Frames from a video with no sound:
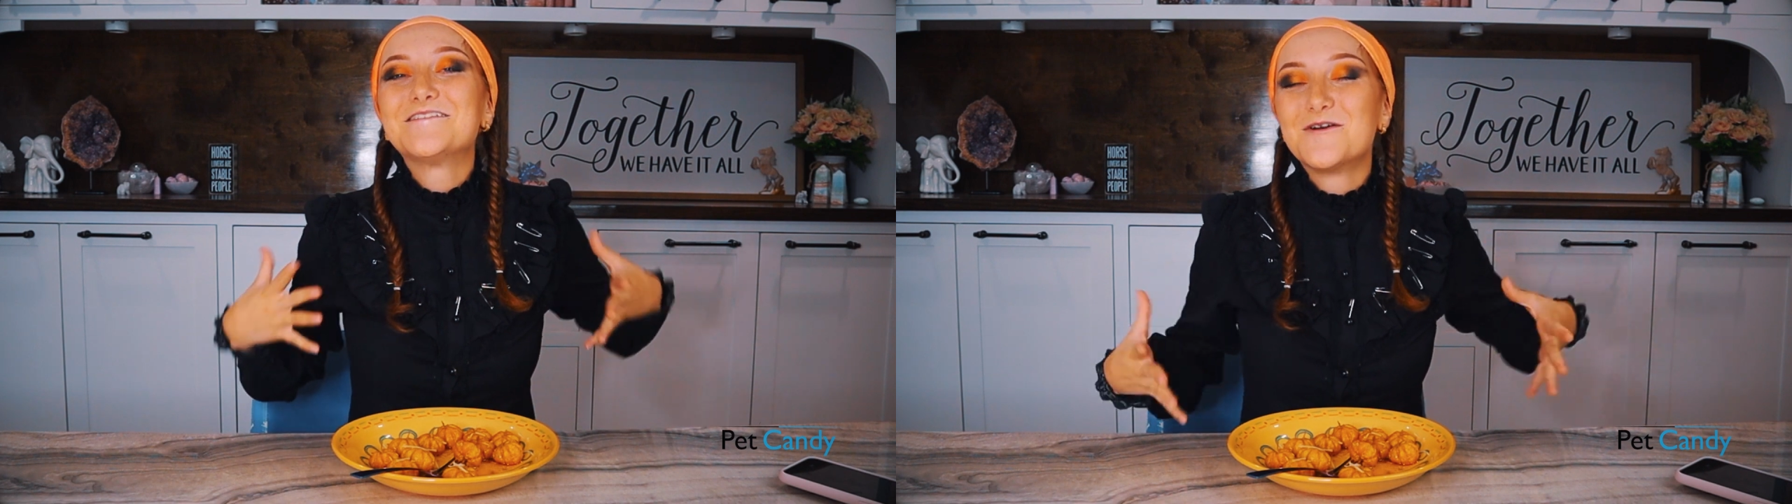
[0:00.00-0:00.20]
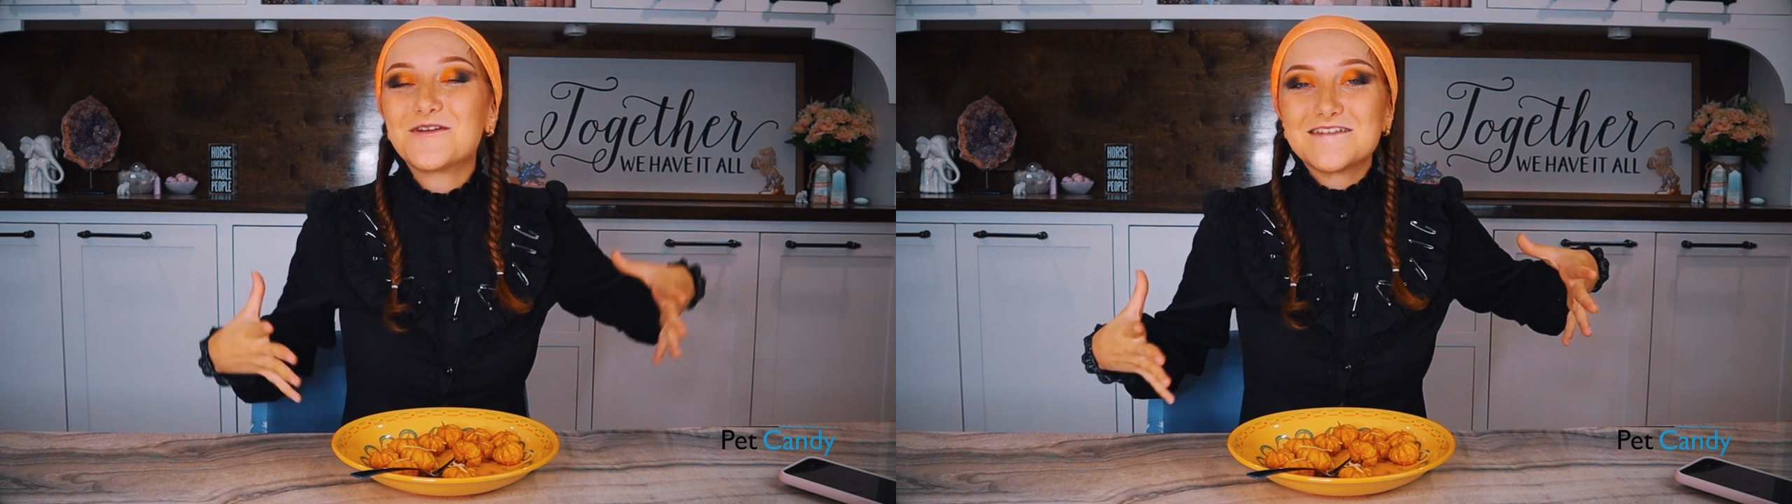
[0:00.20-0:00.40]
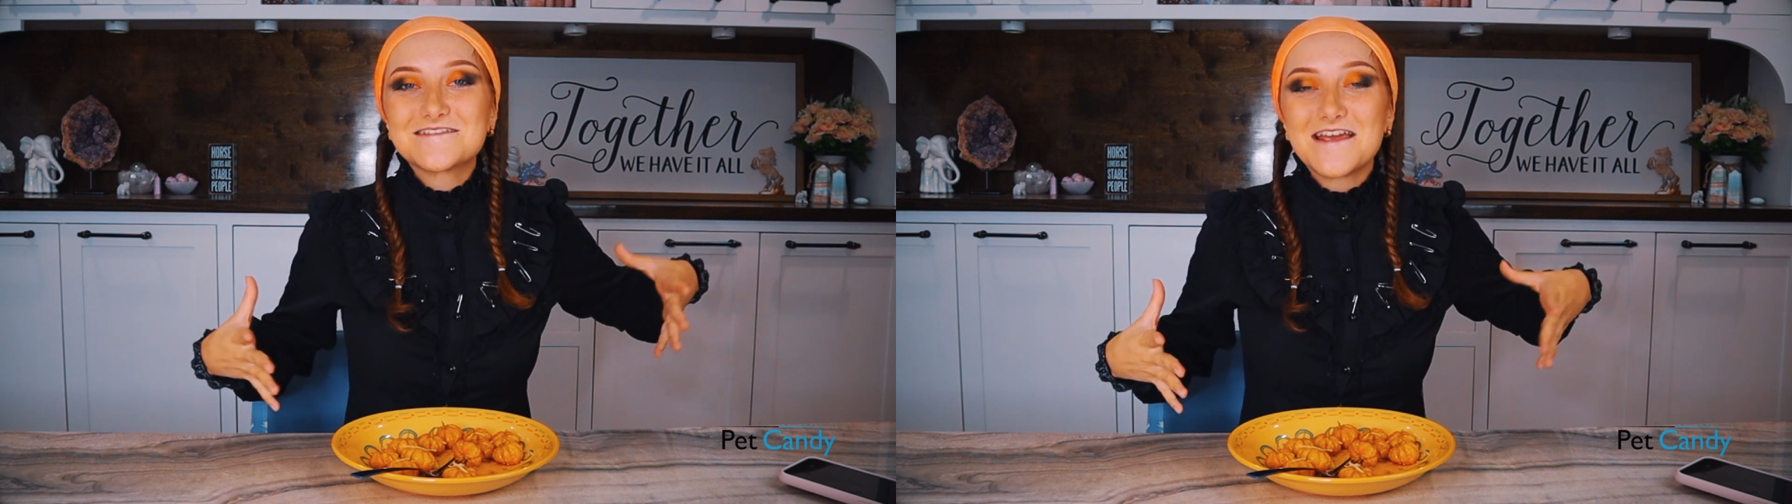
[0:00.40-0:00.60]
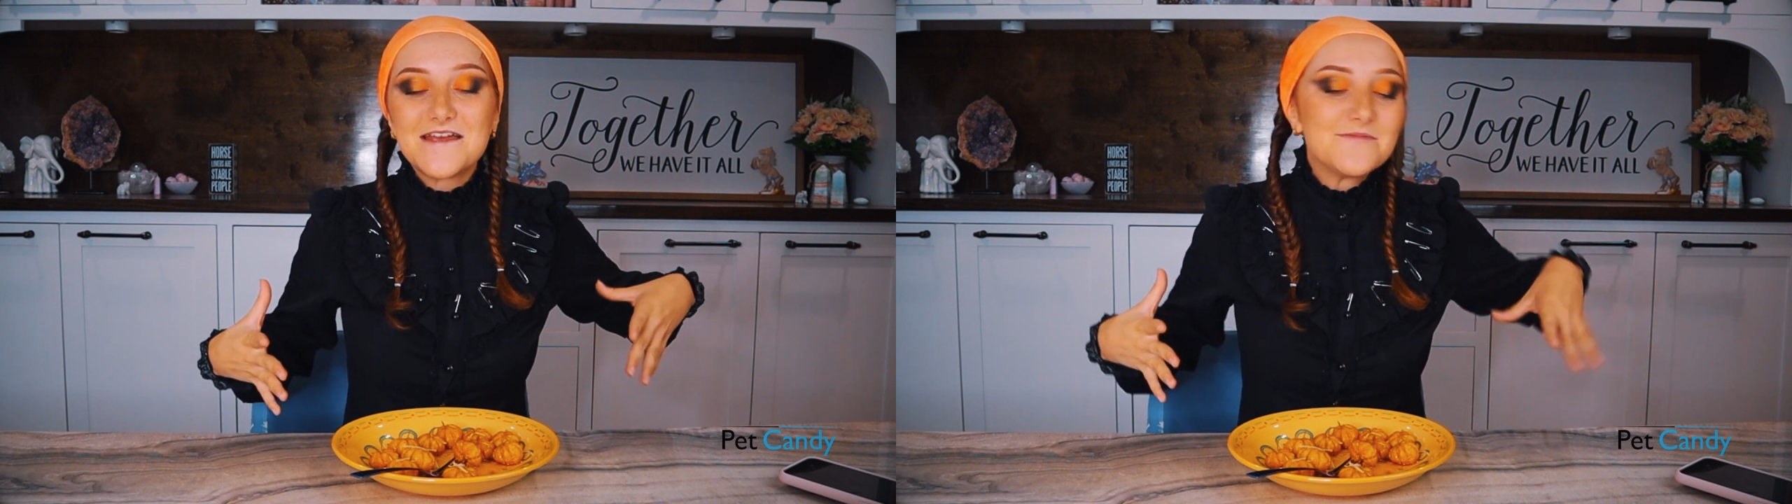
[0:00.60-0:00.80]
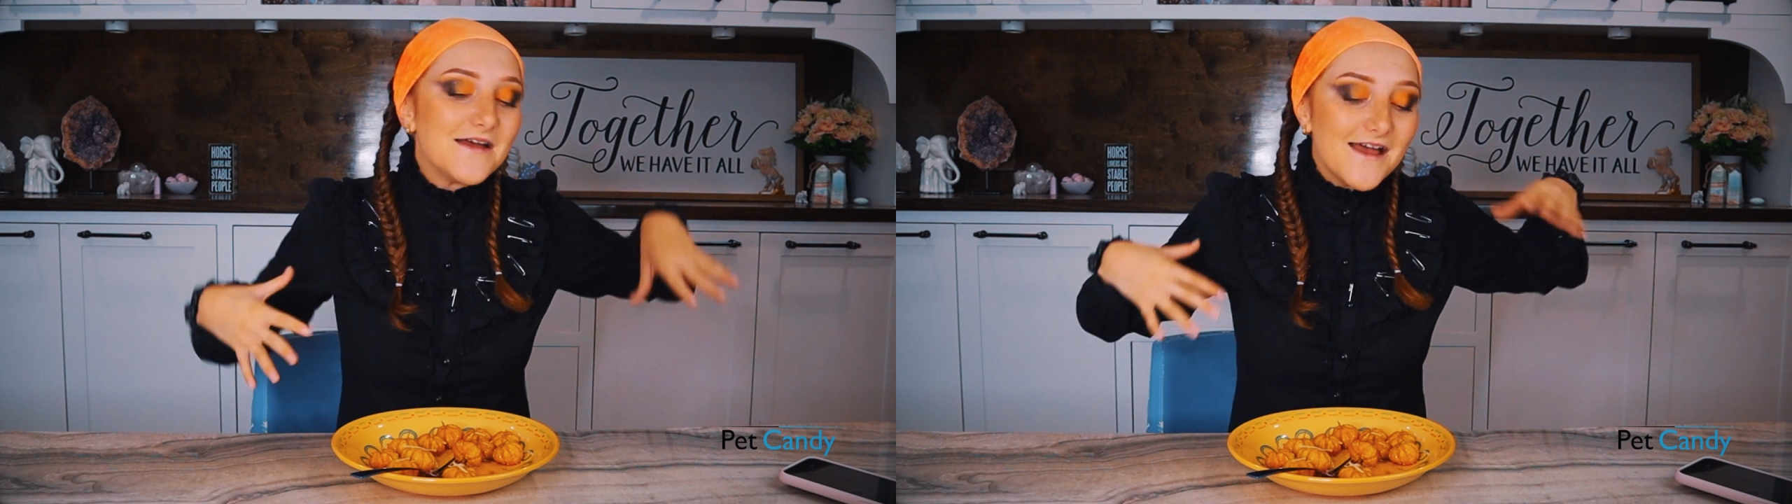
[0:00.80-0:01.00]
gnocchi
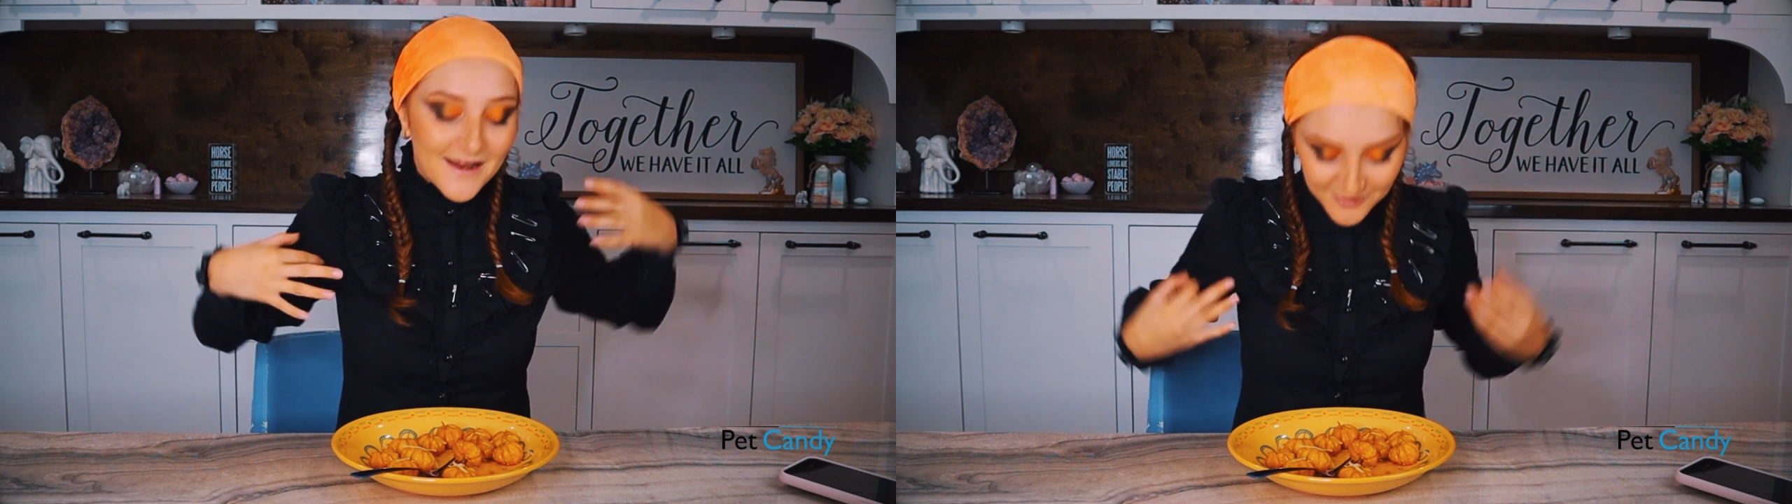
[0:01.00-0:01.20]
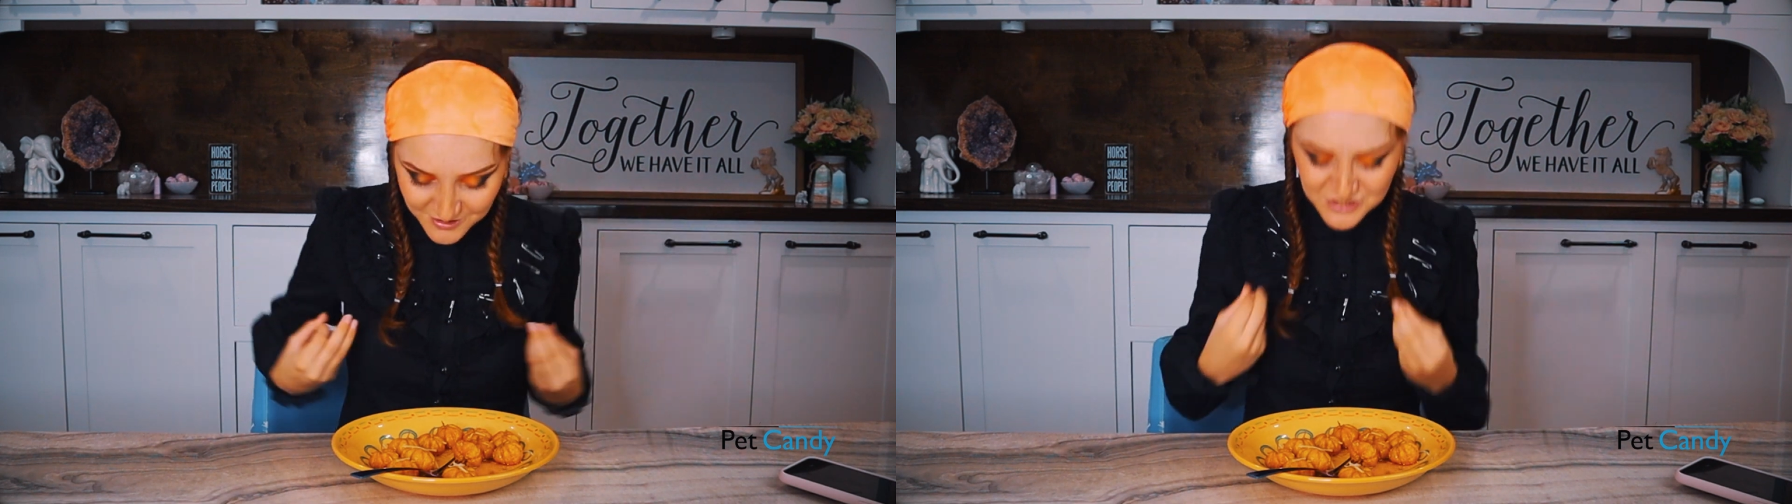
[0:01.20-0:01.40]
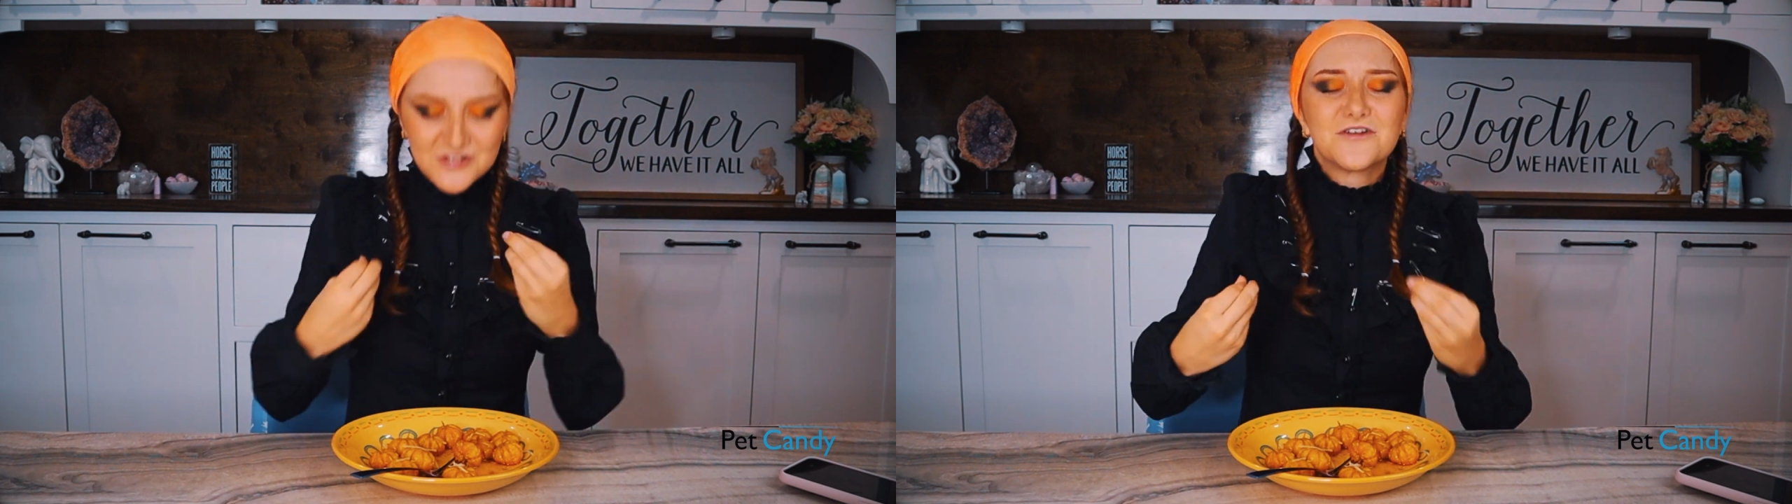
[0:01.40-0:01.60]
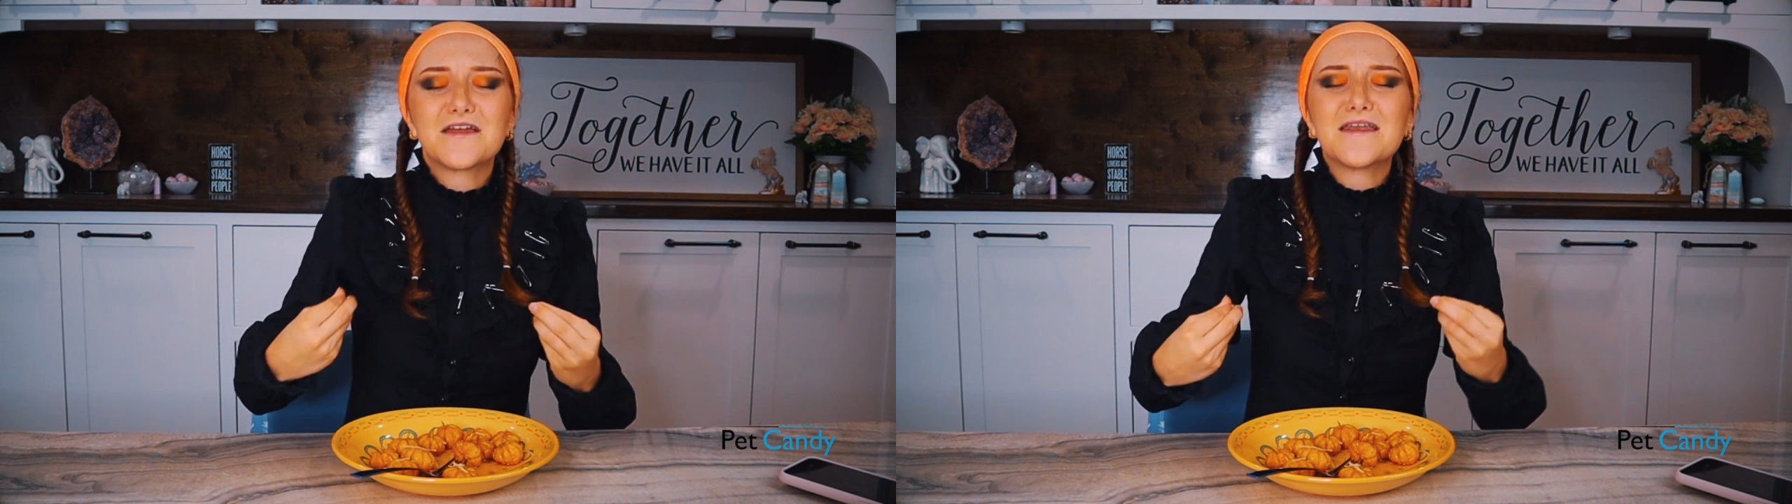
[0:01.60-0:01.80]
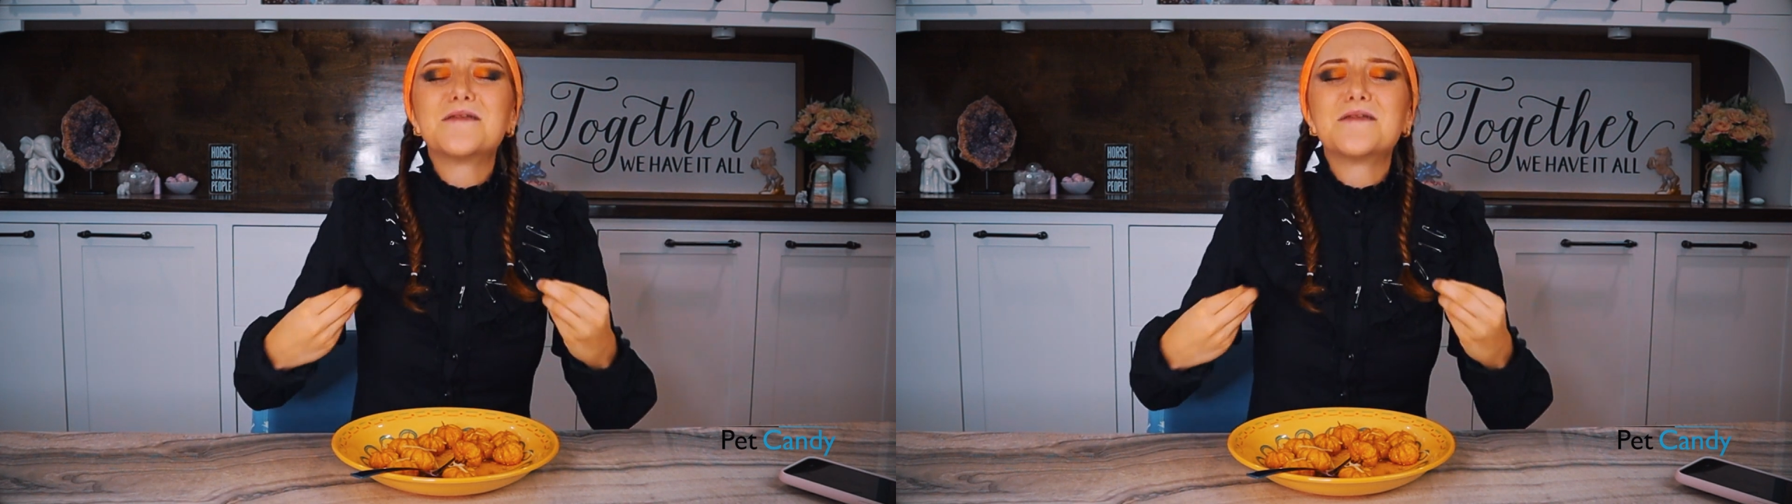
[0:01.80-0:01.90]
shape and you'll still get